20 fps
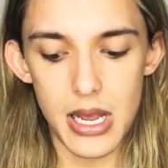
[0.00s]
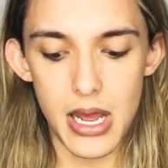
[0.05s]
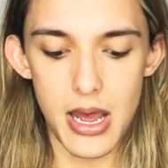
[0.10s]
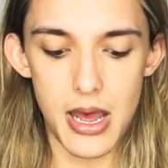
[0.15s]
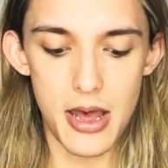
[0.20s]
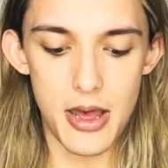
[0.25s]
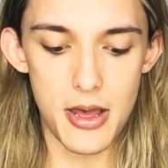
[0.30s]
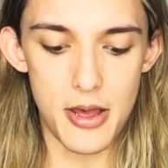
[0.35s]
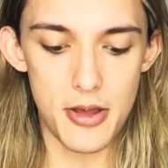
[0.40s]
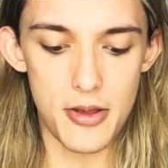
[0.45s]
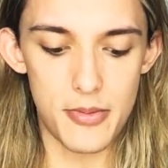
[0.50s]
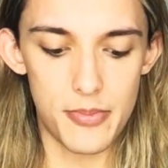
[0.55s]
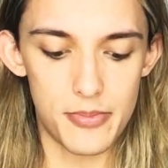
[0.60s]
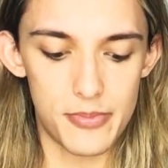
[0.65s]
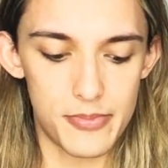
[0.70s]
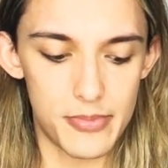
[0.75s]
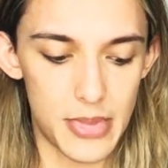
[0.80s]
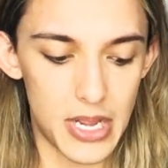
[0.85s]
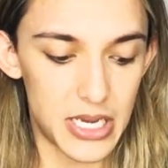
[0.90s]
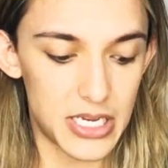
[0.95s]

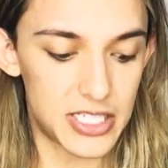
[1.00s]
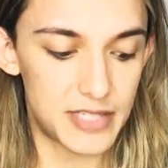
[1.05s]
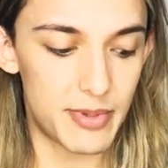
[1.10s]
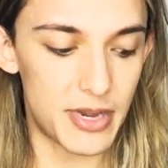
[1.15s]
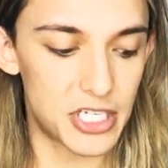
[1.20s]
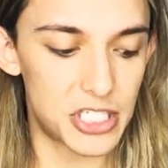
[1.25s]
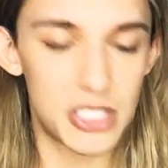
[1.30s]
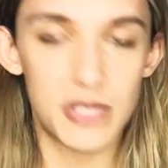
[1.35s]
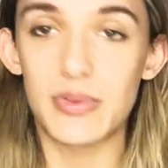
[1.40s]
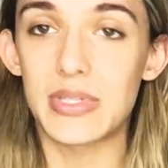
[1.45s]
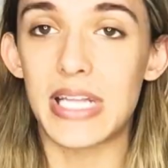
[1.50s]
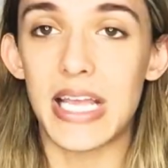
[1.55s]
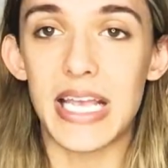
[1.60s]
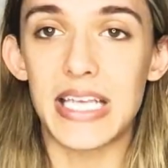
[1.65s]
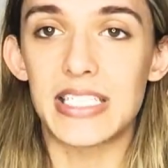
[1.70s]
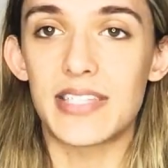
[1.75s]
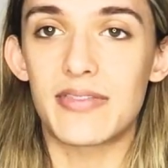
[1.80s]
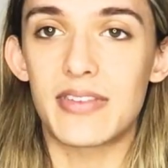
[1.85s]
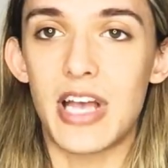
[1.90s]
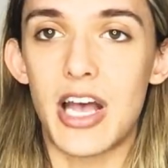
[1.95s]
And especially with the
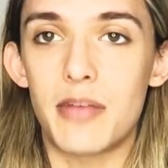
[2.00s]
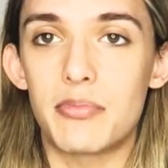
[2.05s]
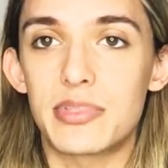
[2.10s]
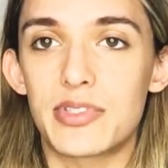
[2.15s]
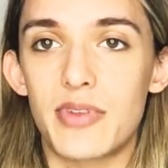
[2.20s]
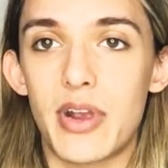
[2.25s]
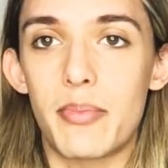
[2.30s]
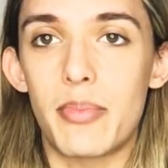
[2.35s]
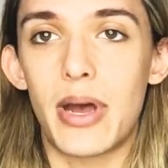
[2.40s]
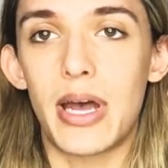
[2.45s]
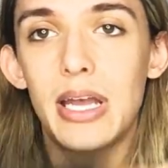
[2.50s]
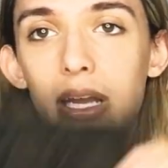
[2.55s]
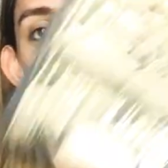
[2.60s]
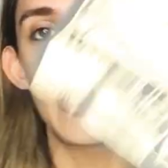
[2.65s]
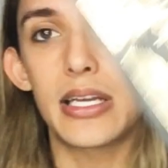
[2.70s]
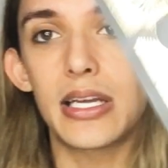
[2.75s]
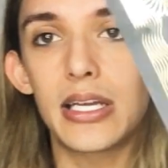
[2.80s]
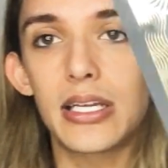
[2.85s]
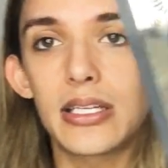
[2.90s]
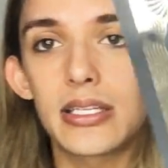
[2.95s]
Ace of Cups right
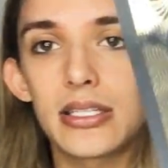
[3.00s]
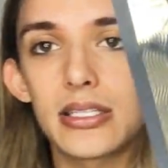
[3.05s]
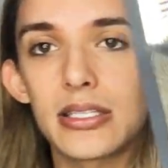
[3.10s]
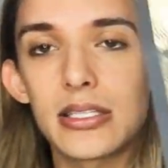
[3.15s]
behind it,